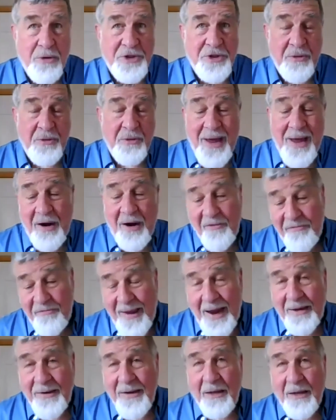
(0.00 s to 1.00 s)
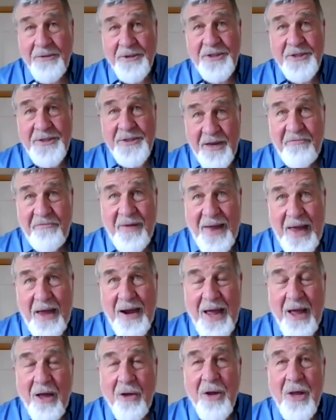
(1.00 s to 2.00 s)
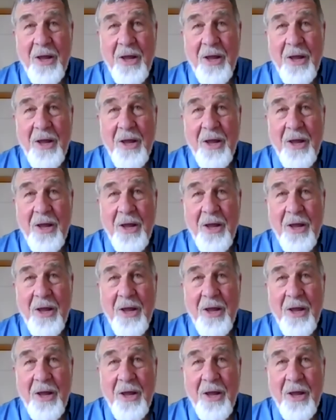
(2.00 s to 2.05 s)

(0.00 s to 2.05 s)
Matter of fact, I'll just say flat out,